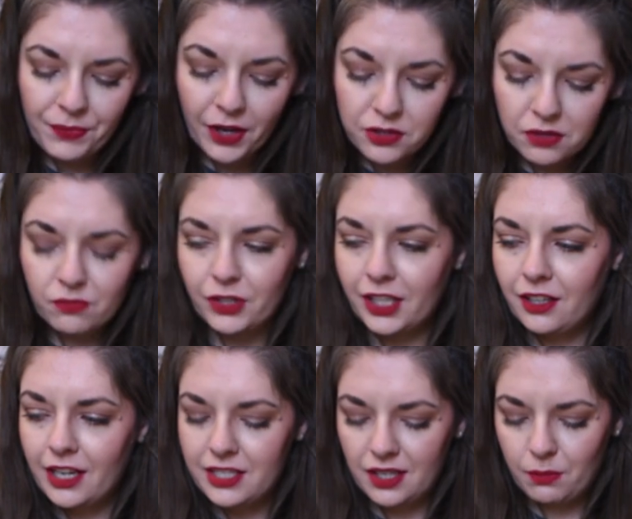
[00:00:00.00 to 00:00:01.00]
I don't
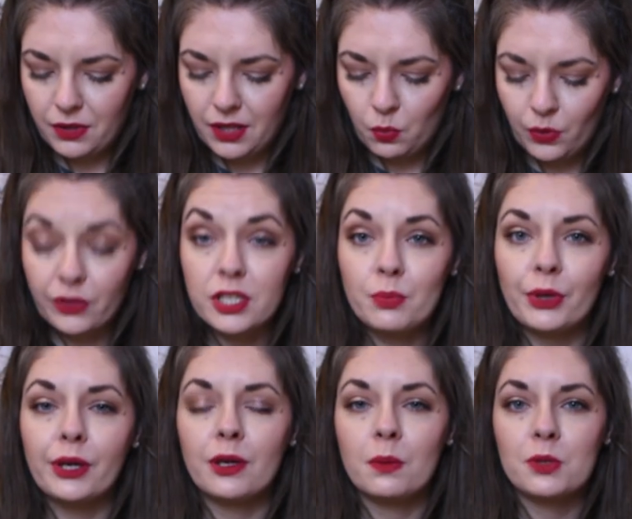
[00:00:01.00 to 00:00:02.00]
realise it, but then when the
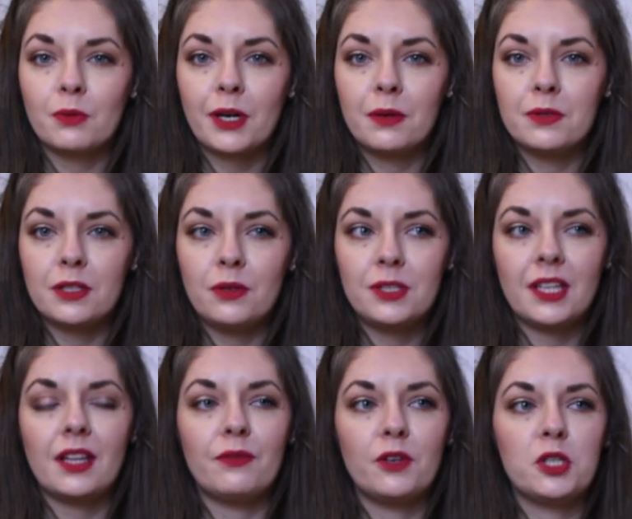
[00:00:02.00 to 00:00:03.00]
spring comes around and you see
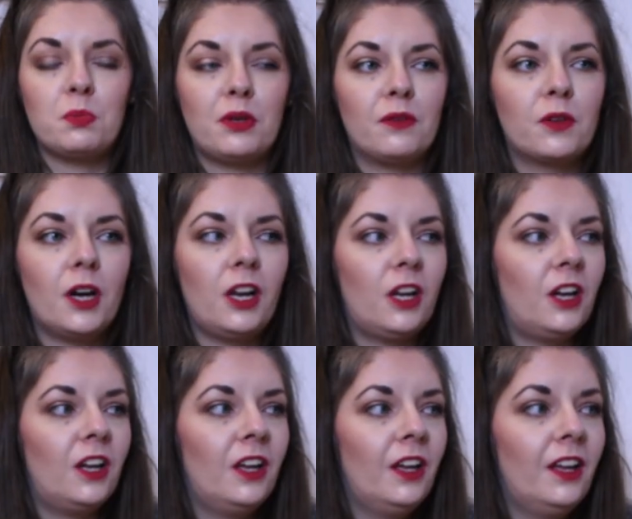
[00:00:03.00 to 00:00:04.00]
that first bit of
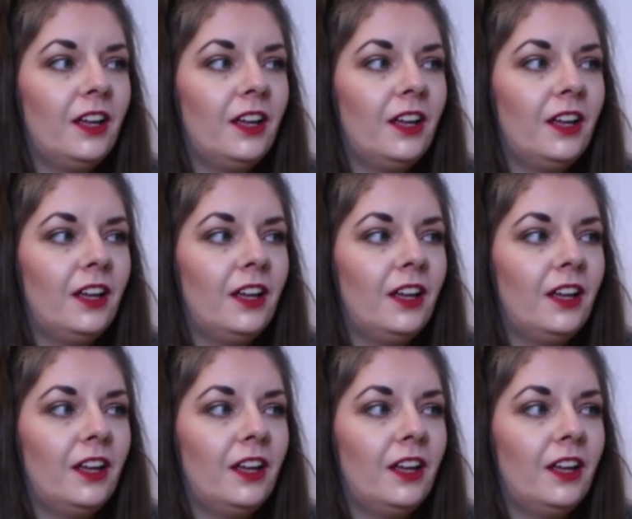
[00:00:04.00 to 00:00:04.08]
colour,